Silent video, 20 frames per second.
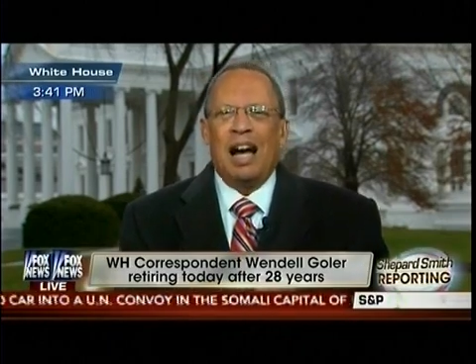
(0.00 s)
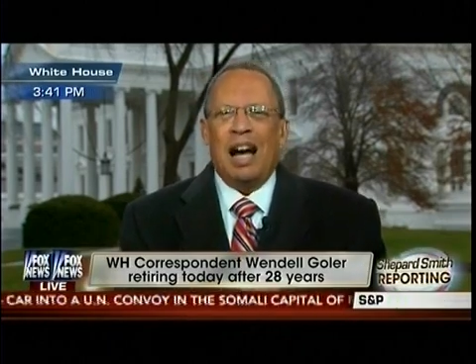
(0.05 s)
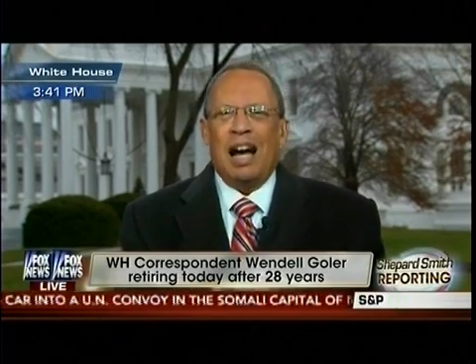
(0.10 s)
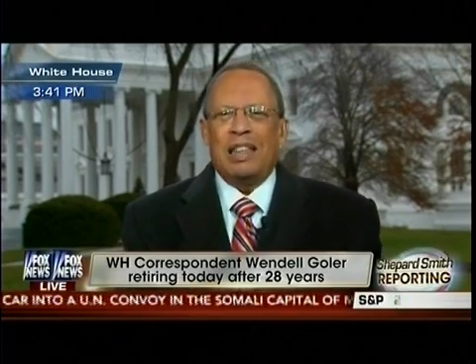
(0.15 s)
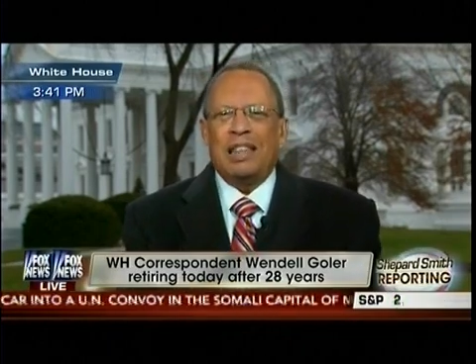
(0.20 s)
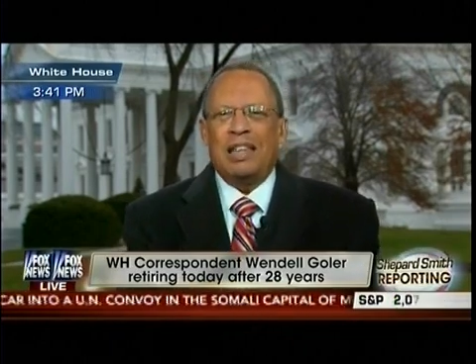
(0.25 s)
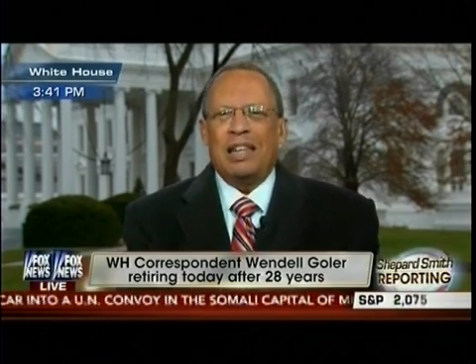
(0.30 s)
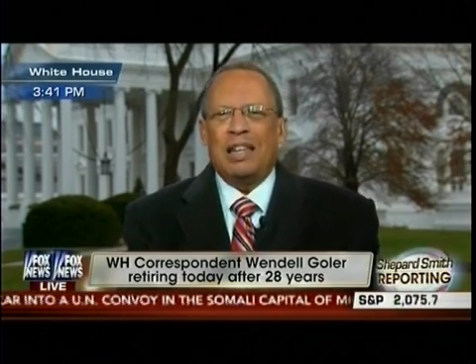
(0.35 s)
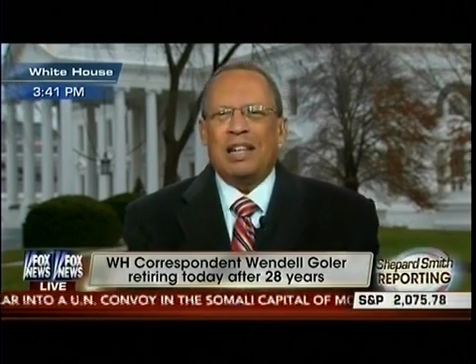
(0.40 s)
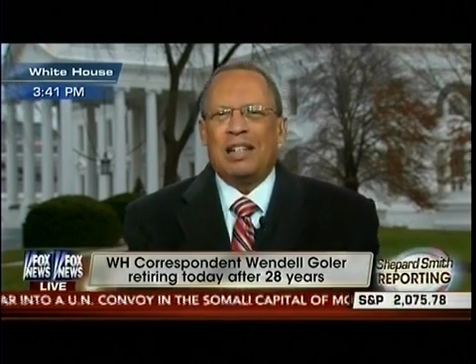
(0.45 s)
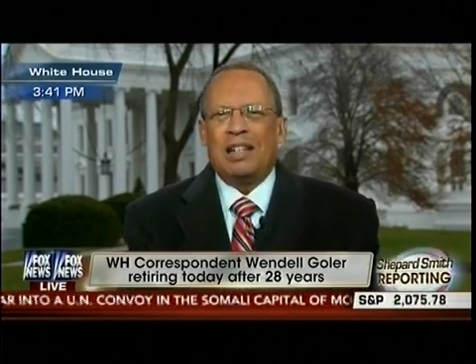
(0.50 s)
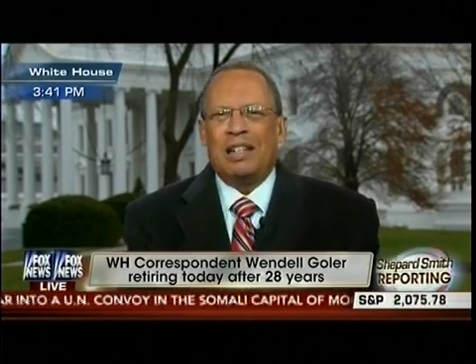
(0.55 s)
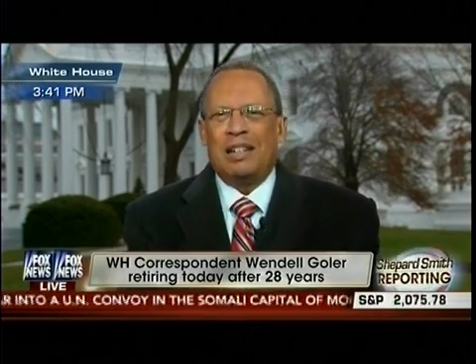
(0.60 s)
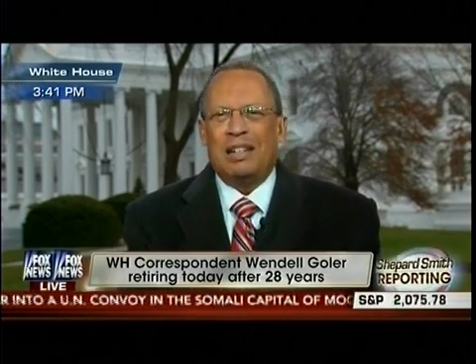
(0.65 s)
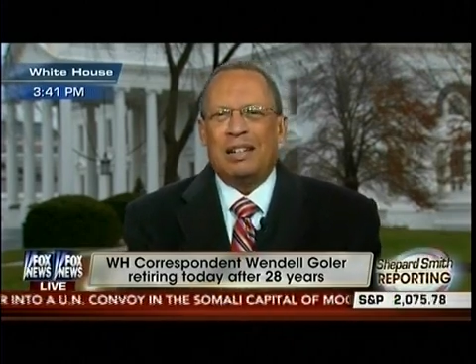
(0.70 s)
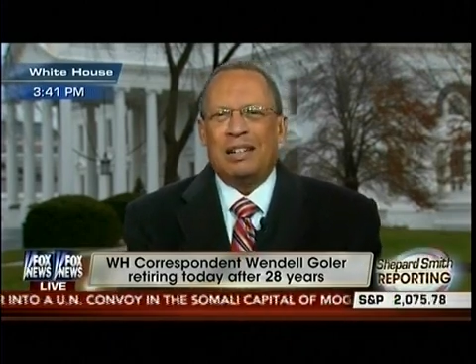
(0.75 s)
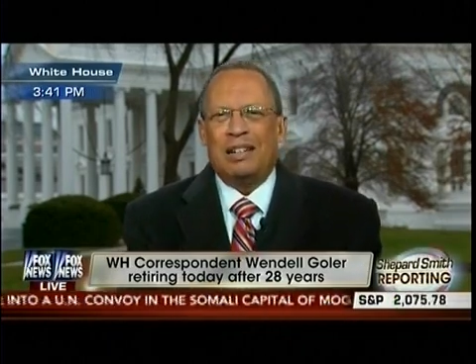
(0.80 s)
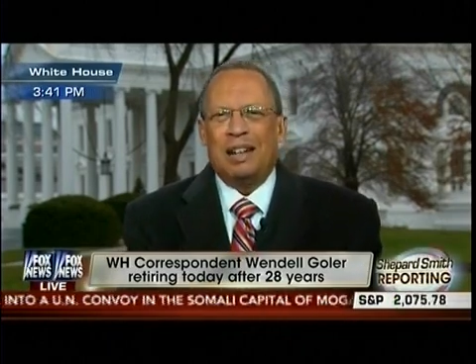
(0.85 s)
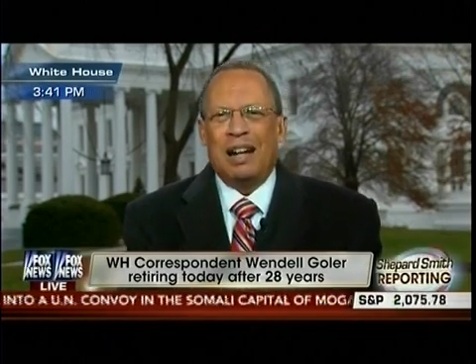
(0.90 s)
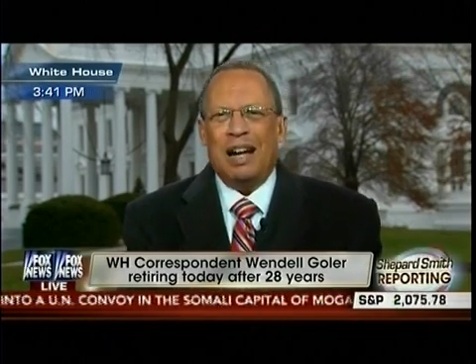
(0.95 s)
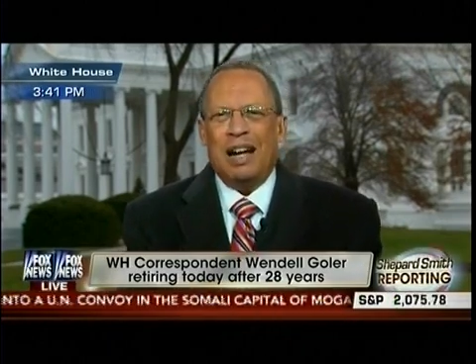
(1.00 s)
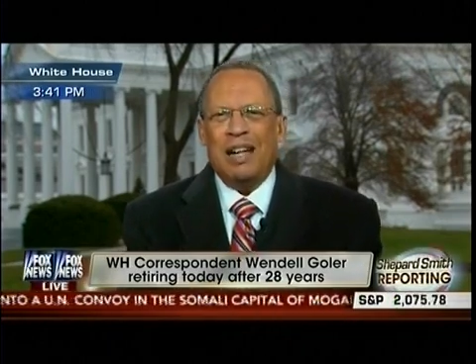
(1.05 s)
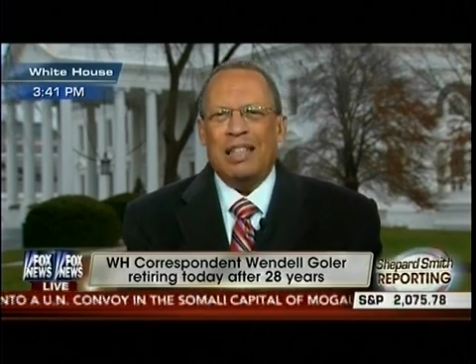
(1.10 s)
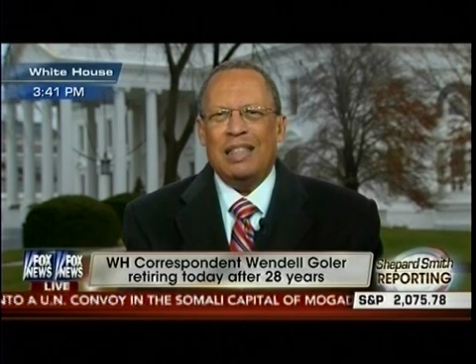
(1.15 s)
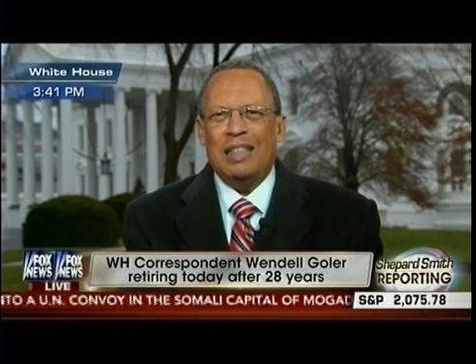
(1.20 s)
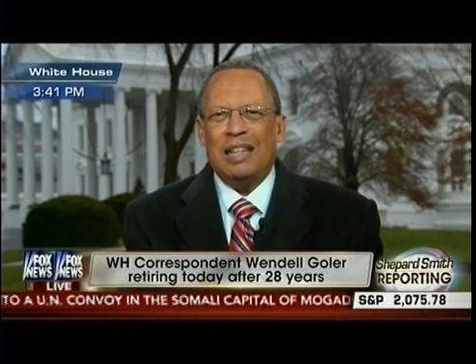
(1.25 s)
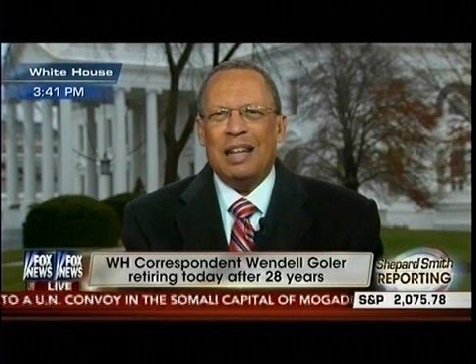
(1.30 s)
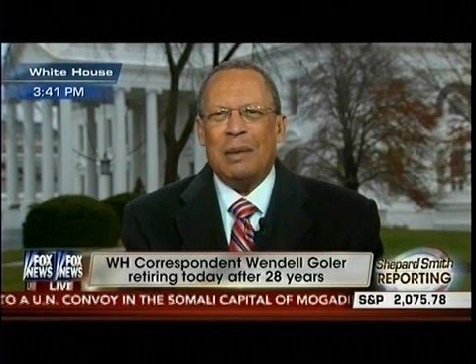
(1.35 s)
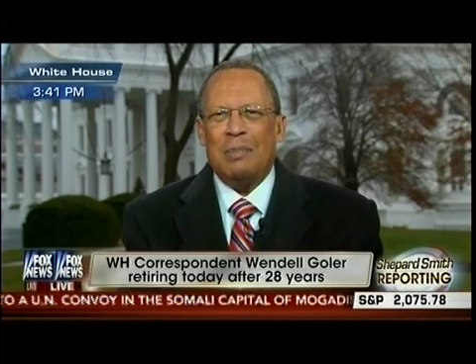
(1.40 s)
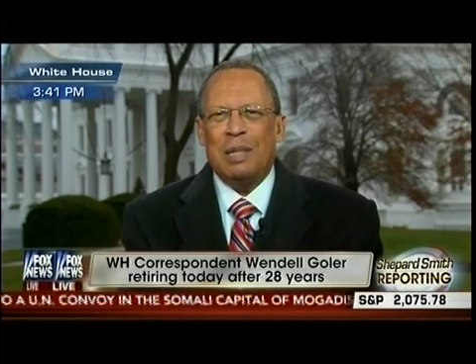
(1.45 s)
I think
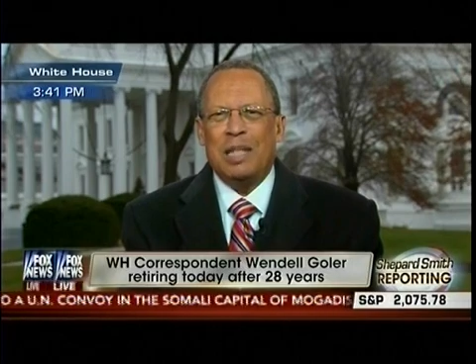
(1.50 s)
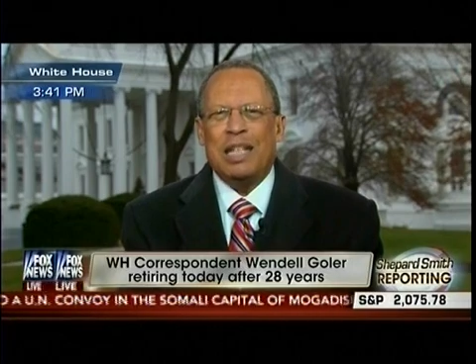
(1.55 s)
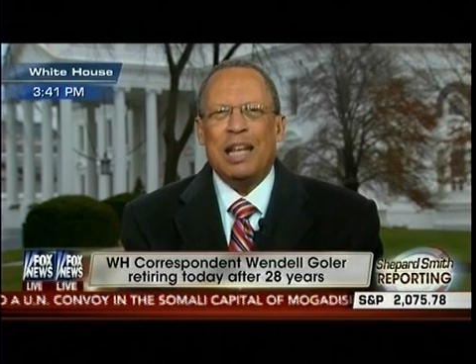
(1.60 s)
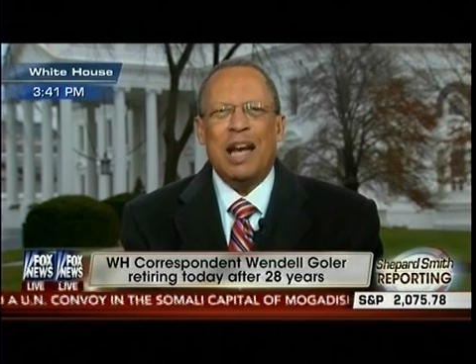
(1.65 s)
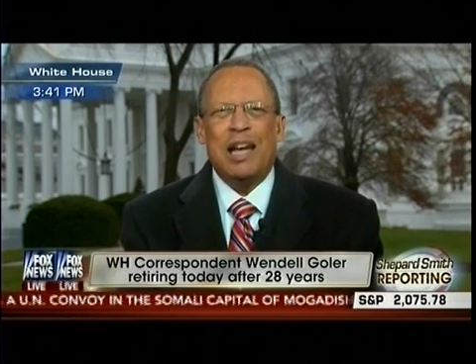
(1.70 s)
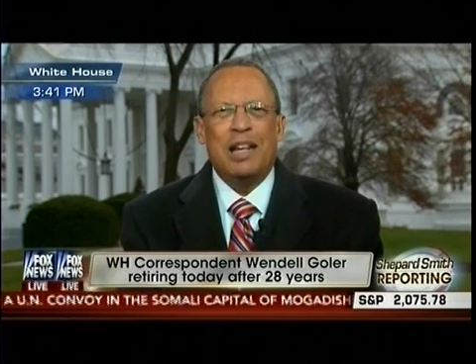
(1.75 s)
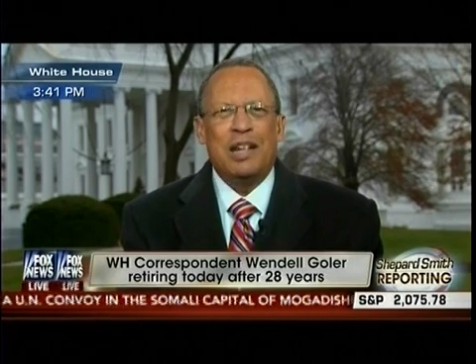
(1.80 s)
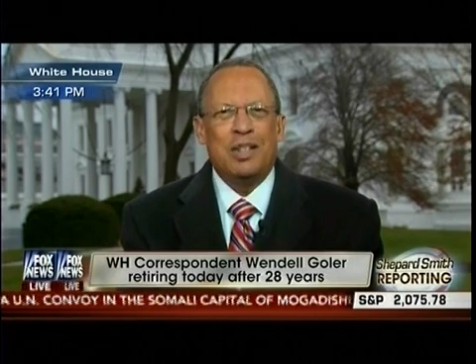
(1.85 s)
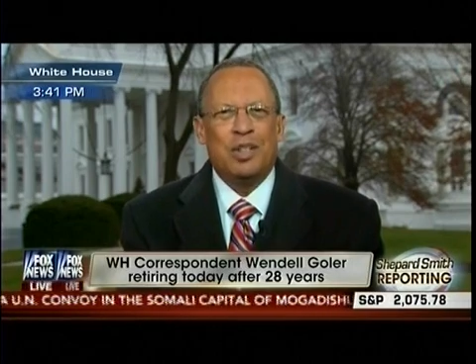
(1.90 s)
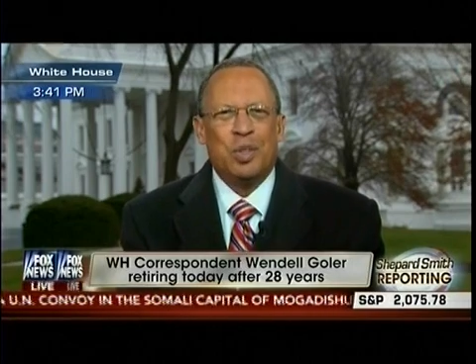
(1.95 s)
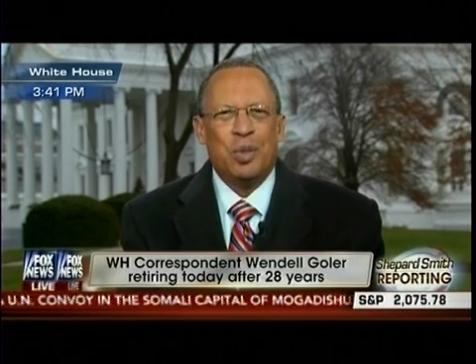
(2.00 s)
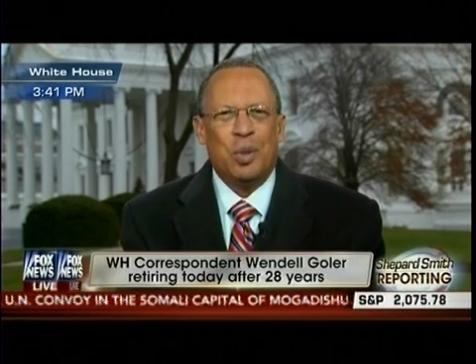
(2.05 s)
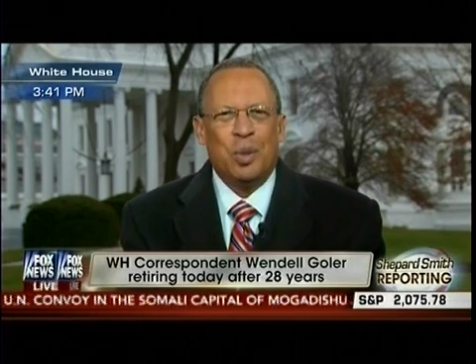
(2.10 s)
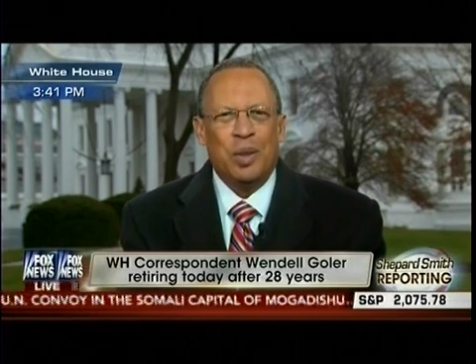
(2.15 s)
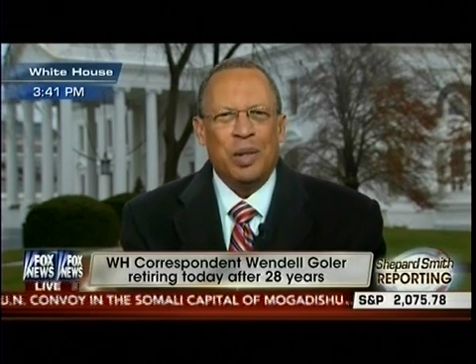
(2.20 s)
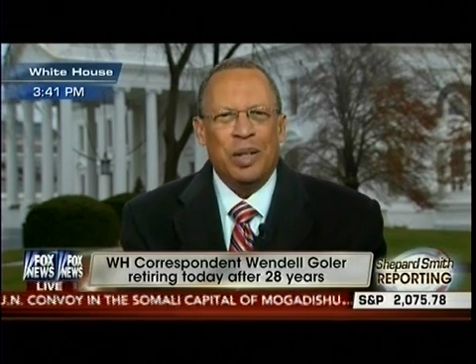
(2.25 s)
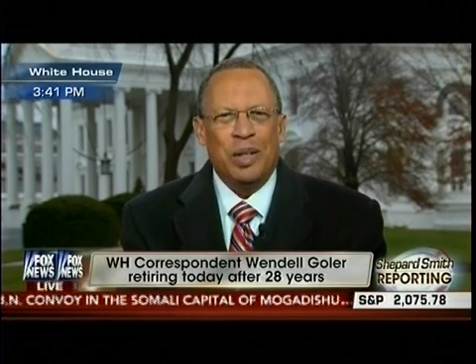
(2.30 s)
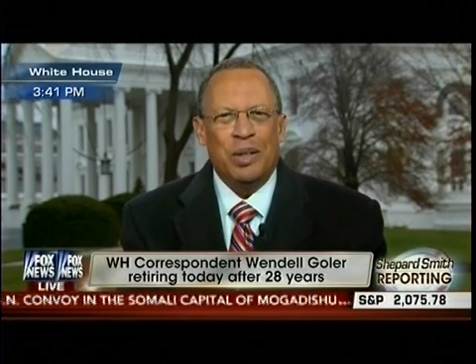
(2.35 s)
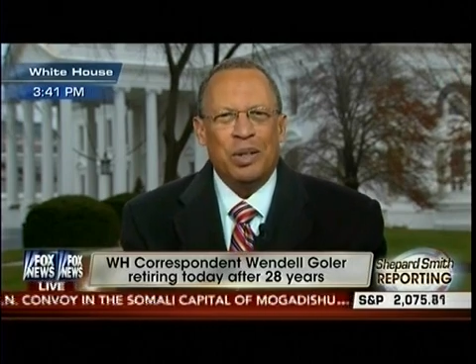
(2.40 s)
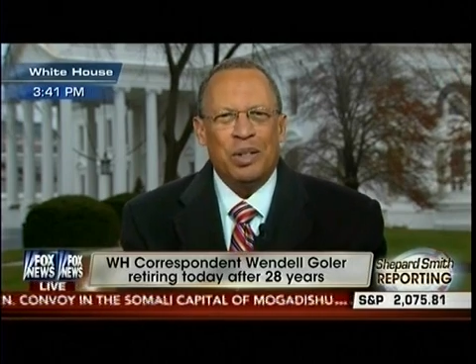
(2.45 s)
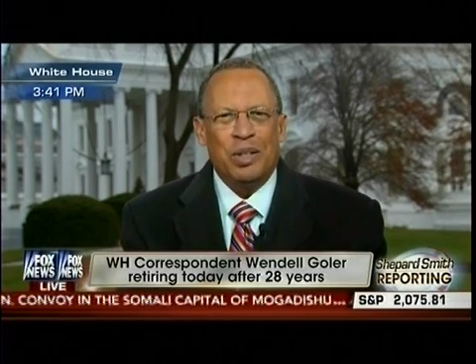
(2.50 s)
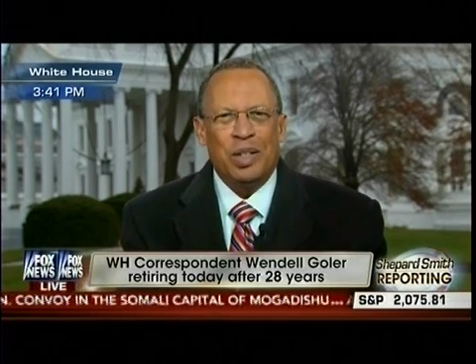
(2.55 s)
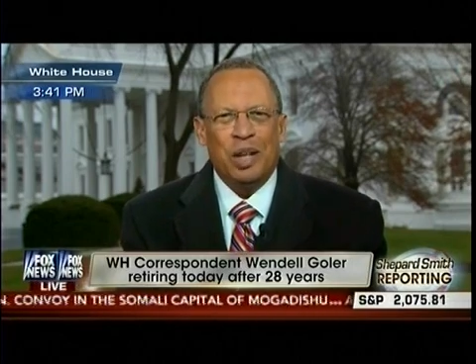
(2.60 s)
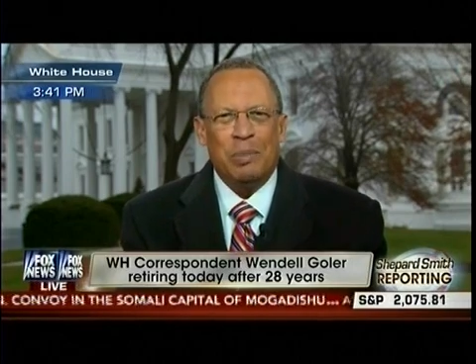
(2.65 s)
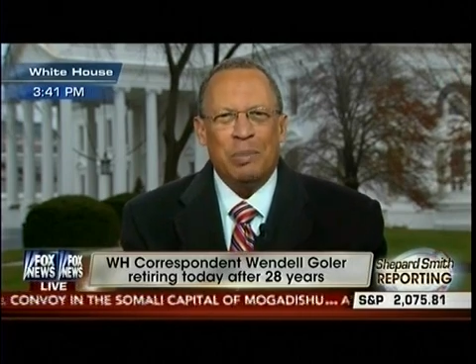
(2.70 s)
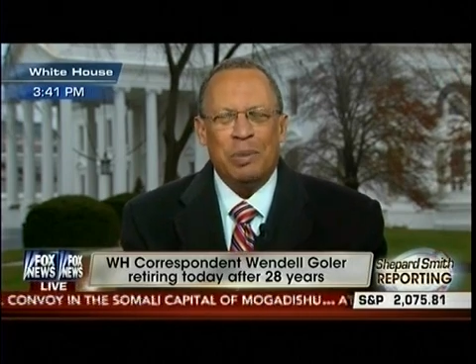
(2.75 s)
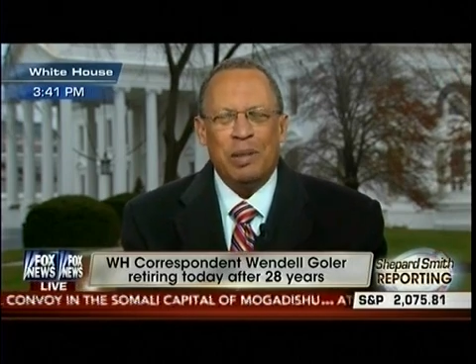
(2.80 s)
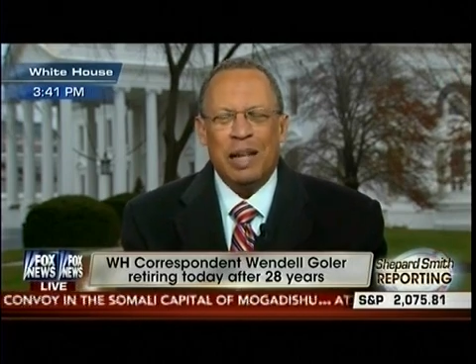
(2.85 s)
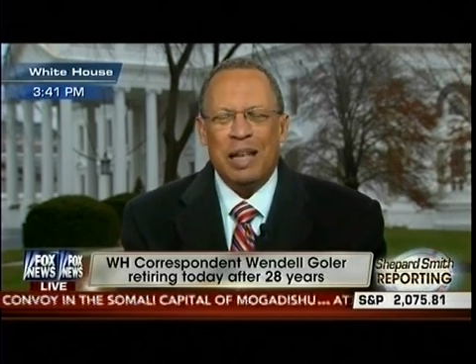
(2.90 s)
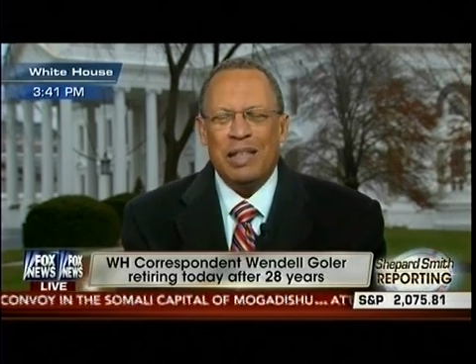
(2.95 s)
I'm a dinosaur here, Shepard.